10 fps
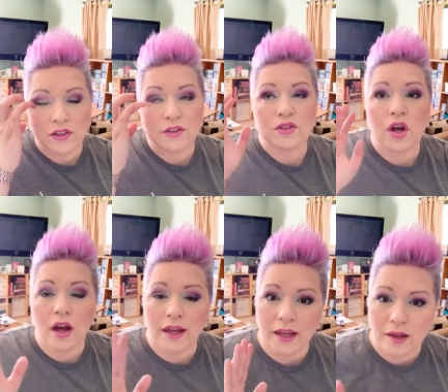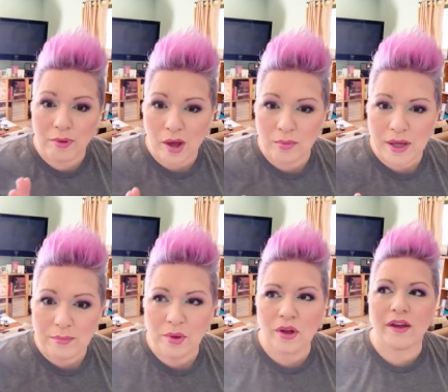there's talking about
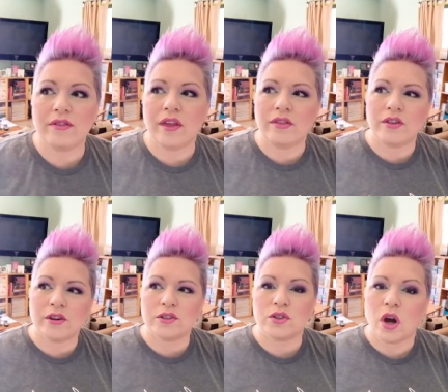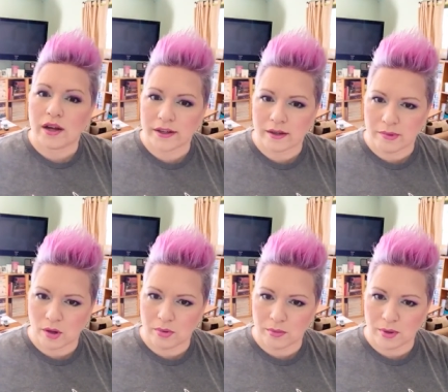people and then there's talking
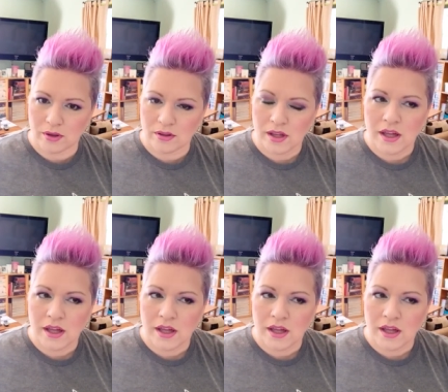about people.